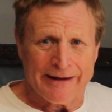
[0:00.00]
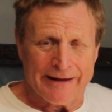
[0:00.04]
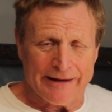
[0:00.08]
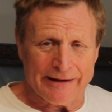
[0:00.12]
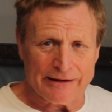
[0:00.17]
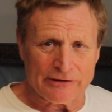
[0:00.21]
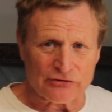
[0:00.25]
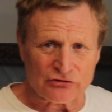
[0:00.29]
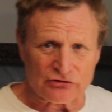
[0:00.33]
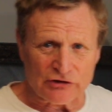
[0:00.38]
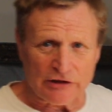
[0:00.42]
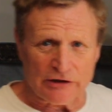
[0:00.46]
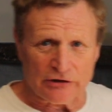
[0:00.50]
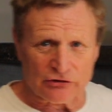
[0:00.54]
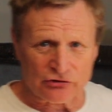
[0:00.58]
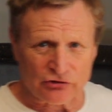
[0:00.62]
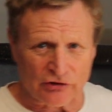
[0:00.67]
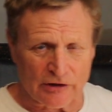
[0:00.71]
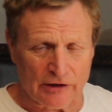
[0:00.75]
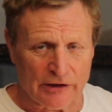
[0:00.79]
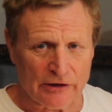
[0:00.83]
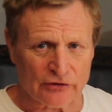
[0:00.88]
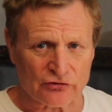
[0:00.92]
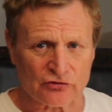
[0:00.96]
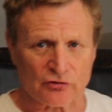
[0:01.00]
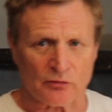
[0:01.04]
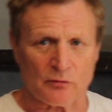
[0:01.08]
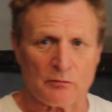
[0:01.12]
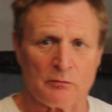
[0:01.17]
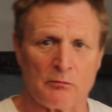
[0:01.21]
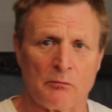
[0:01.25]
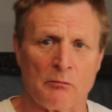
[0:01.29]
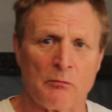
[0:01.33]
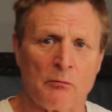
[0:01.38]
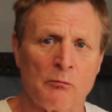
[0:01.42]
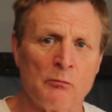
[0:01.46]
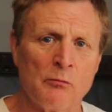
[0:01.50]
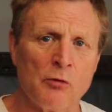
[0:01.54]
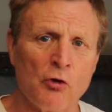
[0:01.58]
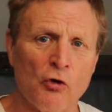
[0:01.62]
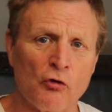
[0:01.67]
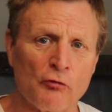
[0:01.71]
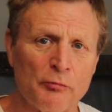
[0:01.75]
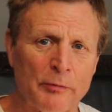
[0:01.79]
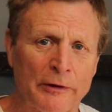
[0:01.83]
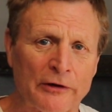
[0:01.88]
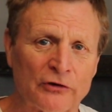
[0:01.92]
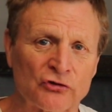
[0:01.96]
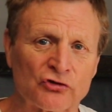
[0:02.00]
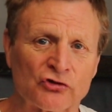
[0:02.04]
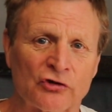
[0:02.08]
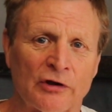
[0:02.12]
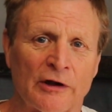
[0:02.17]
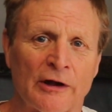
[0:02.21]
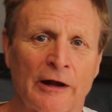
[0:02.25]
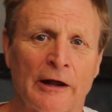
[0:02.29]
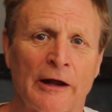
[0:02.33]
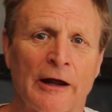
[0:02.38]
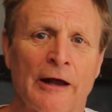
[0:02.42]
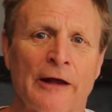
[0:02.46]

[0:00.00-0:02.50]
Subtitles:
is movements